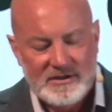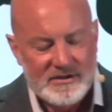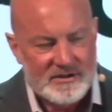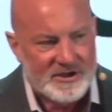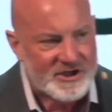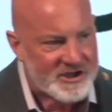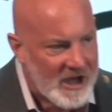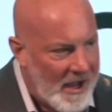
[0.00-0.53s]

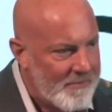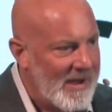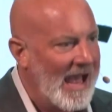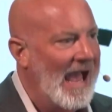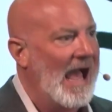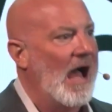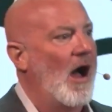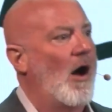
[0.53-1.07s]

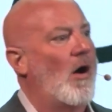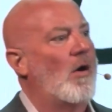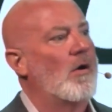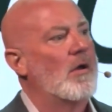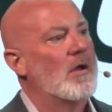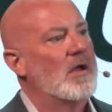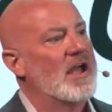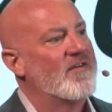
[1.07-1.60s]
Somehow,
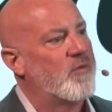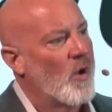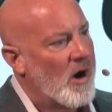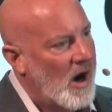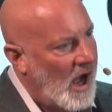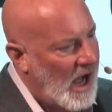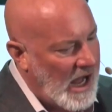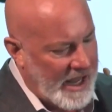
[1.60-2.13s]
if
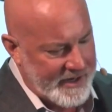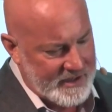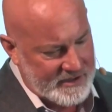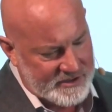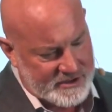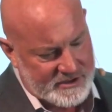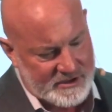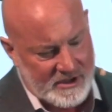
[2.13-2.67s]
we're
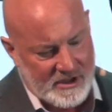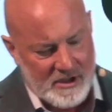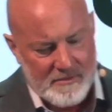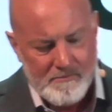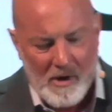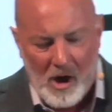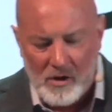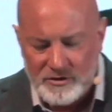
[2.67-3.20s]
honest,
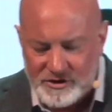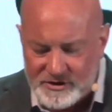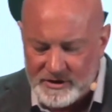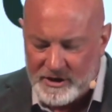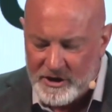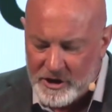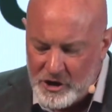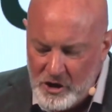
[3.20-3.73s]
most
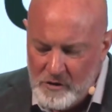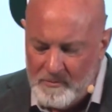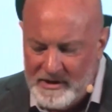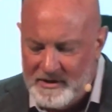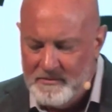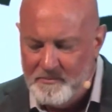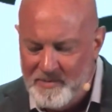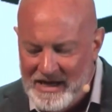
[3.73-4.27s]

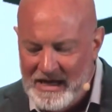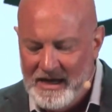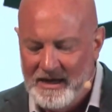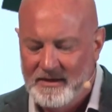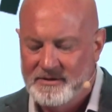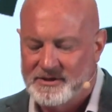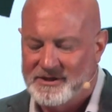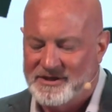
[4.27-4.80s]
human
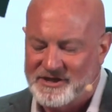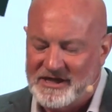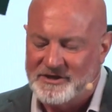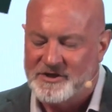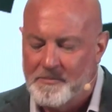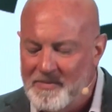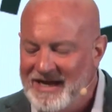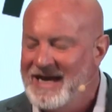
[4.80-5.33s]
beings since
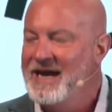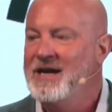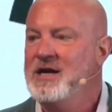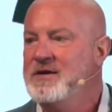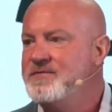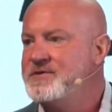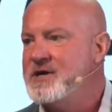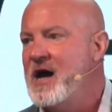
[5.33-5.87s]
the beginning
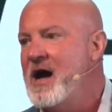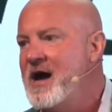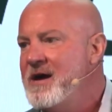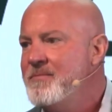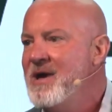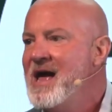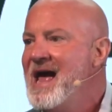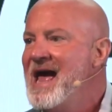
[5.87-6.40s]
of
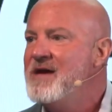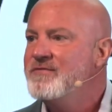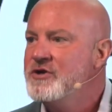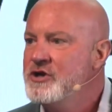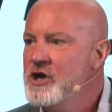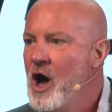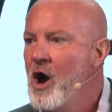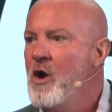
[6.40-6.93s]
time have
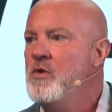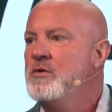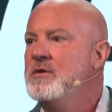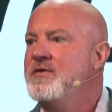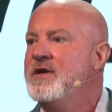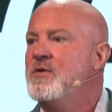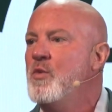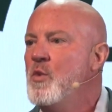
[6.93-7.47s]
known
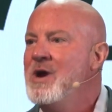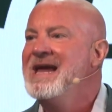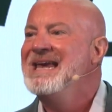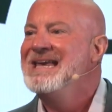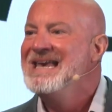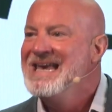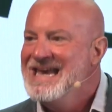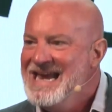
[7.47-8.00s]
that we
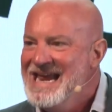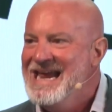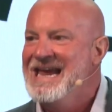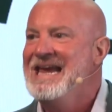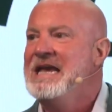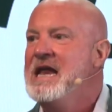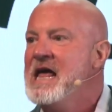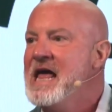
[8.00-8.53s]

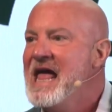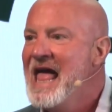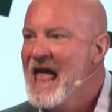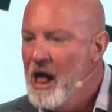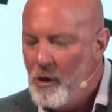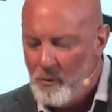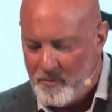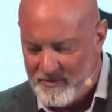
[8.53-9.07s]
need
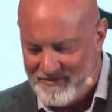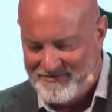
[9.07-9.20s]
help,